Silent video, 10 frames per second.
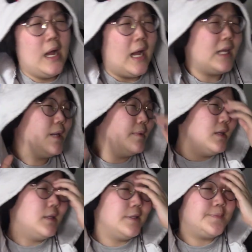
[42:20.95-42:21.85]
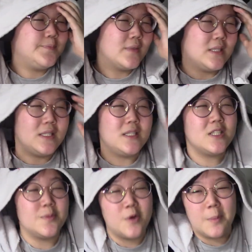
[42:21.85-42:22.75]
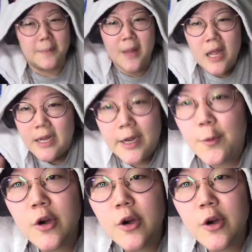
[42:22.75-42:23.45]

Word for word: I keep. See, this is a problem. There